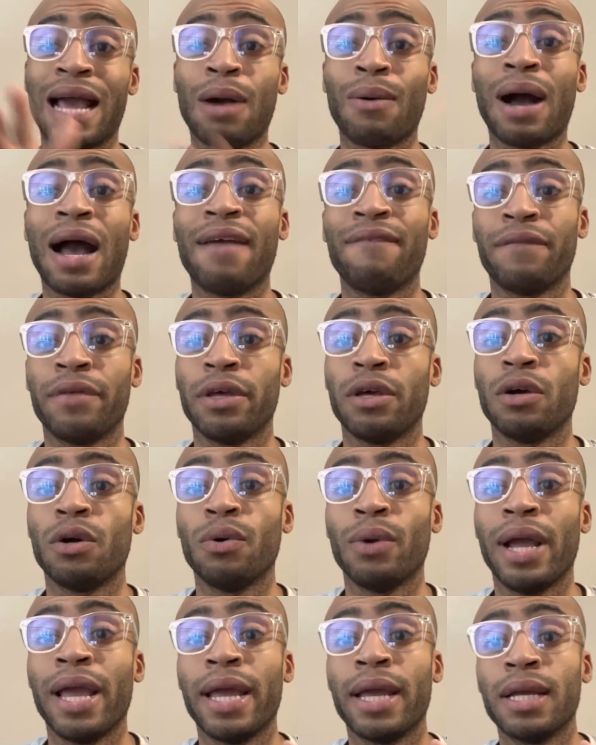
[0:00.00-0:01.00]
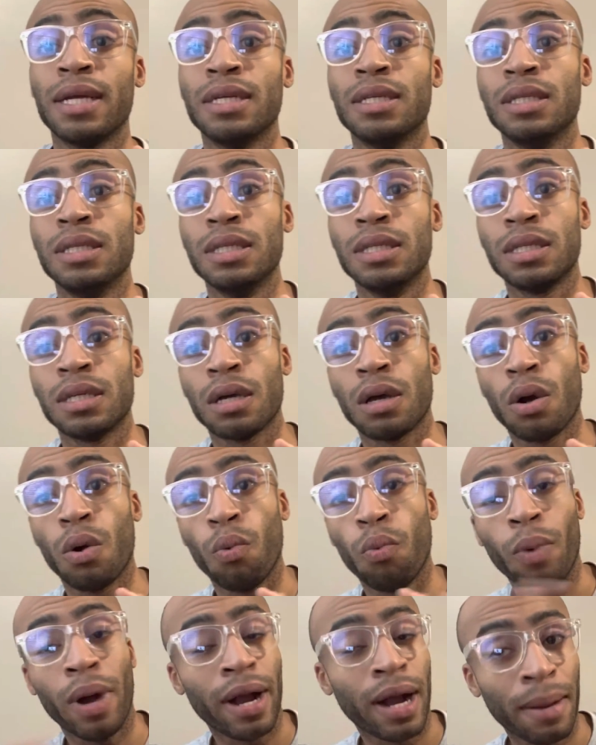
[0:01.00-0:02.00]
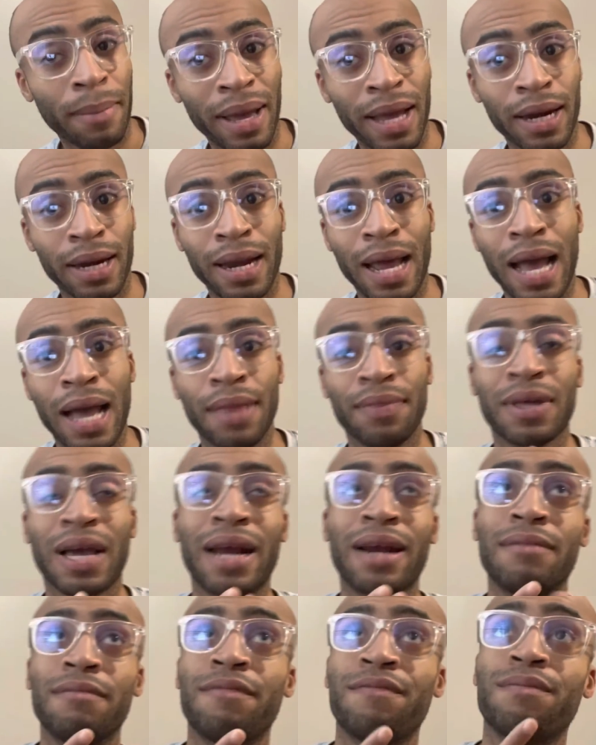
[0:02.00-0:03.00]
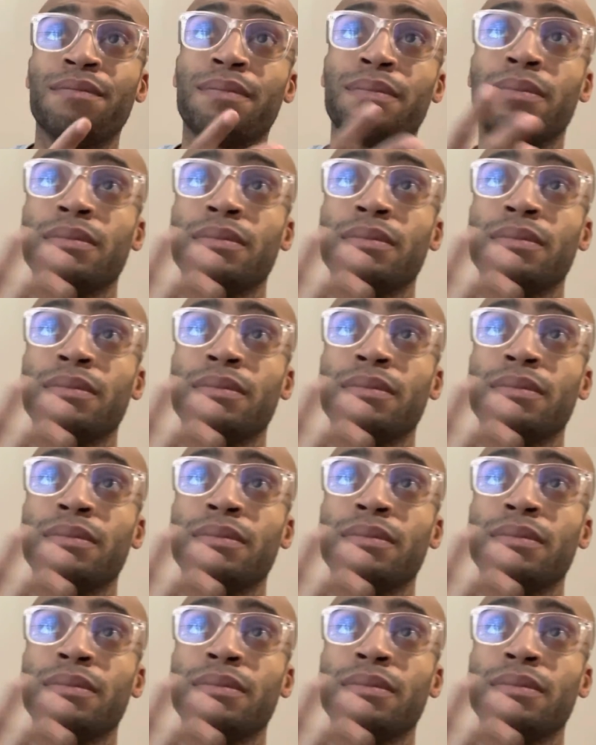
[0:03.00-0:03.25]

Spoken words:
how I feel and where I'm headed at and kind of